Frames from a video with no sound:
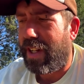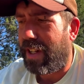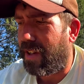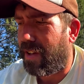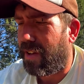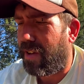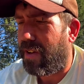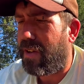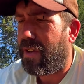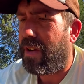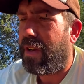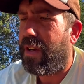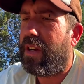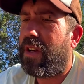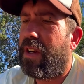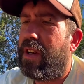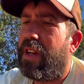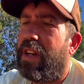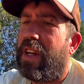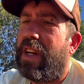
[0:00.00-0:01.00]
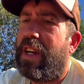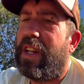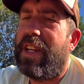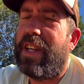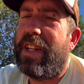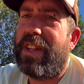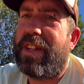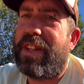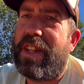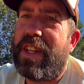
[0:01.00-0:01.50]
though. And
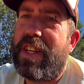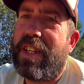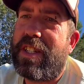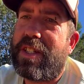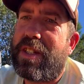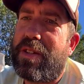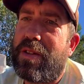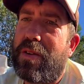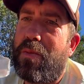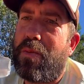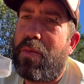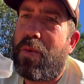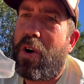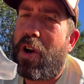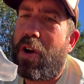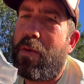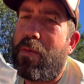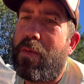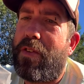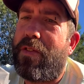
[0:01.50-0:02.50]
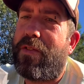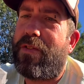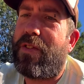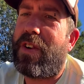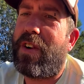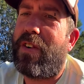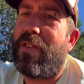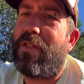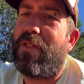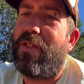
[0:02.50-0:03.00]
then this bottom of
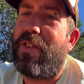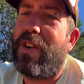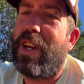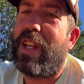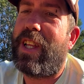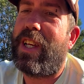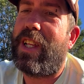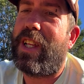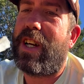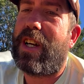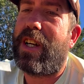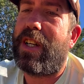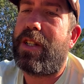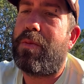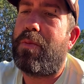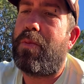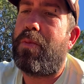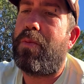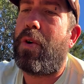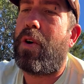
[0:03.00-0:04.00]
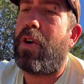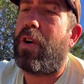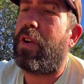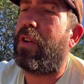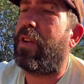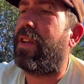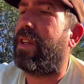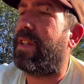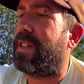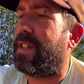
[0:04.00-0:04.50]
a really large
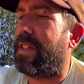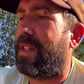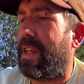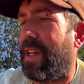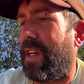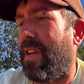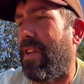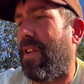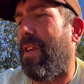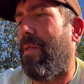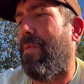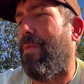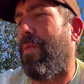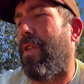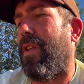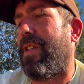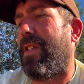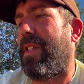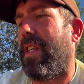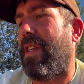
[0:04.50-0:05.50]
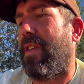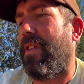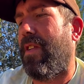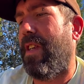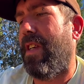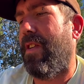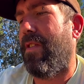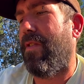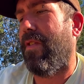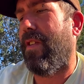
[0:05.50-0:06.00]
bottle, it's got embossing on
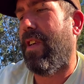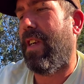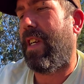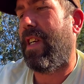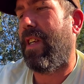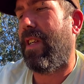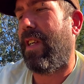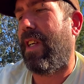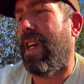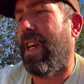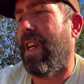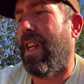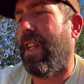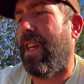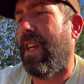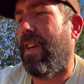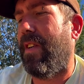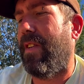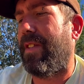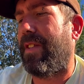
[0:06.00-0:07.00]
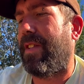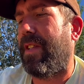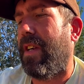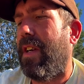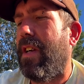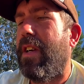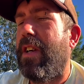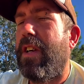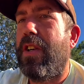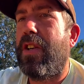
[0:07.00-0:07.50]
there. All I can get there is
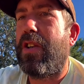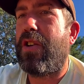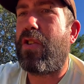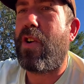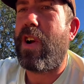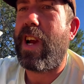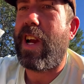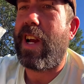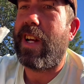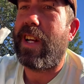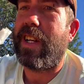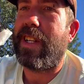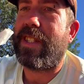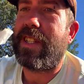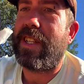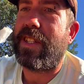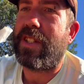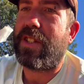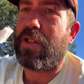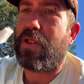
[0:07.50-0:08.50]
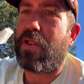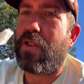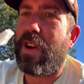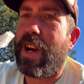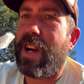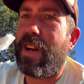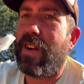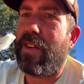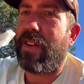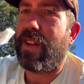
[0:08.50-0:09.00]
trade. It says
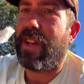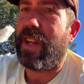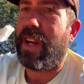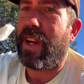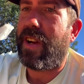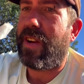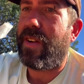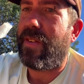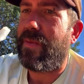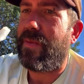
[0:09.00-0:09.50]
trade on there.